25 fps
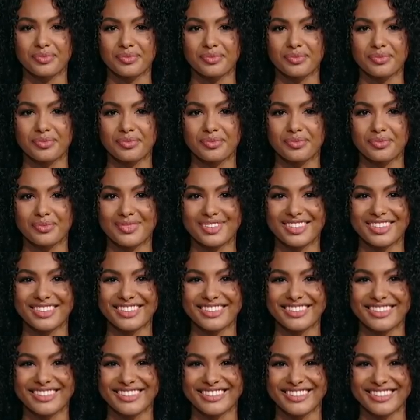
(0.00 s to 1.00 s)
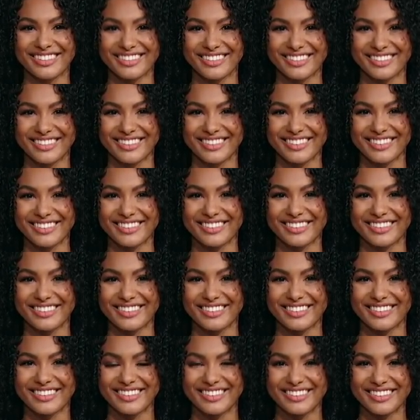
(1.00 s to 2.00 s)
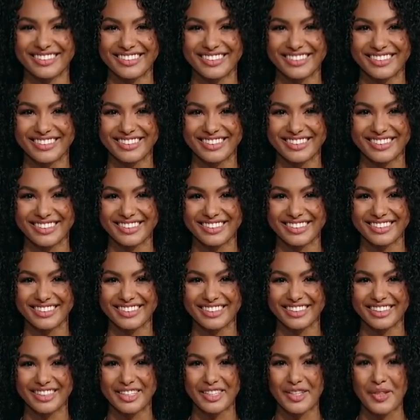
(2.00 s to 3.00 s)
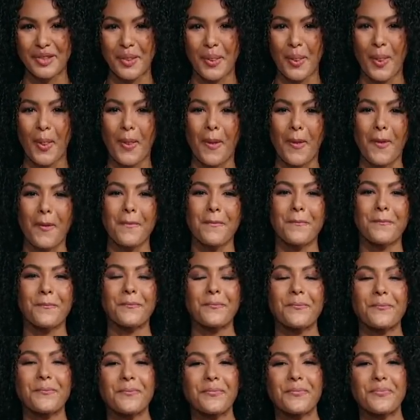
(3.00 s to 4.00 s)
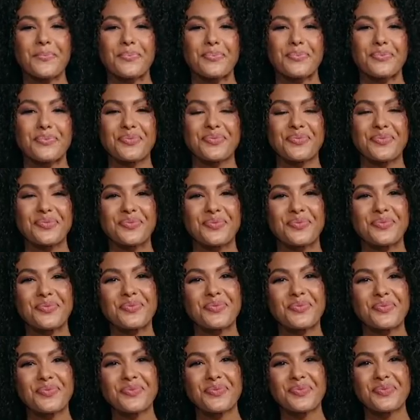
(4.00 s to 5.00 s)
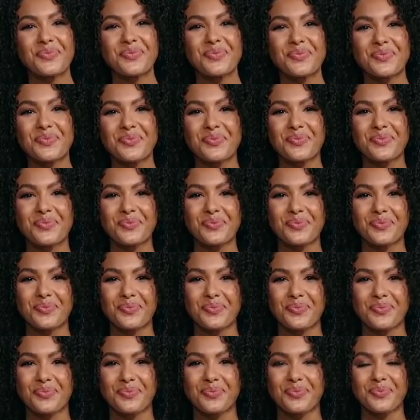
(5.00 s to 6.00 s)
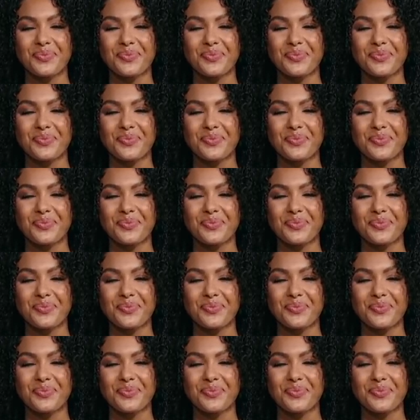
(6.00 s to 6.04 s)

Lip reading: [no speech]